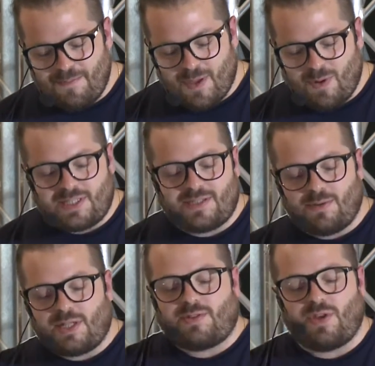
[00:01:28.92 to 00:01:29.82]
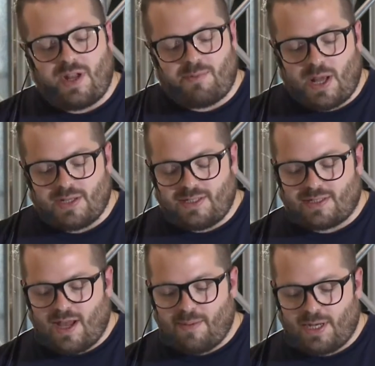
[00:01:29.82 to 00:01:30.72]
what's fun about this
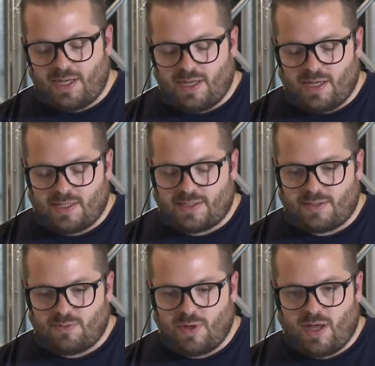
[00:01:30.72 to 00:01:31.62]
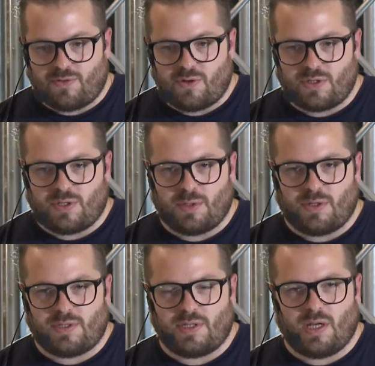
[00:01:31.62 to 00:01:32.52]
company is we have
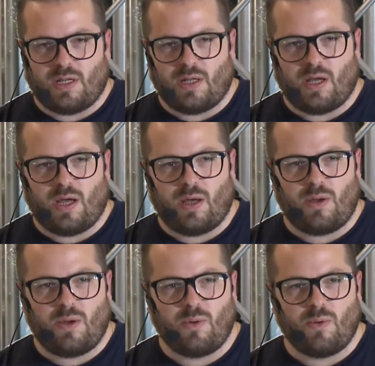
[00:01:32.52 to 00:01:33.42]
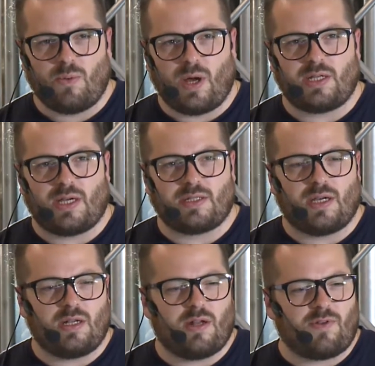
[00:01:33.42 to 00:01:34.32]
customers in
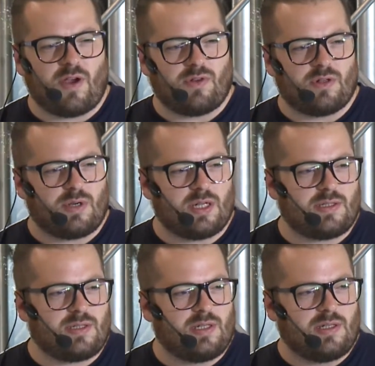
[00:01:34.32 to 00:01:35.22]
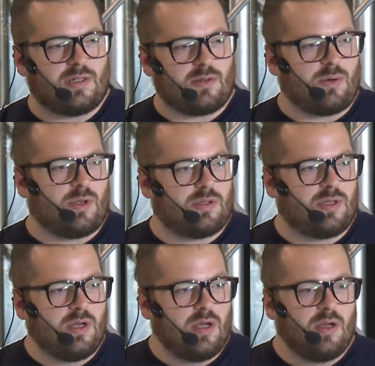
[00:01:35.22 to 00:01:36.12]
1,500 cities in the world.
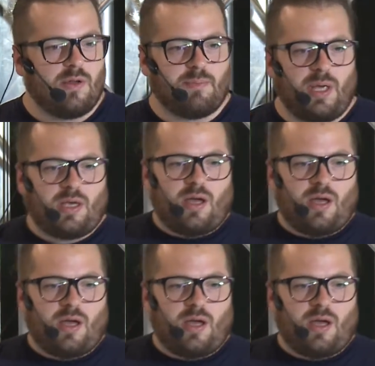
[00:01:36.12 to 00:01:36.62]
Big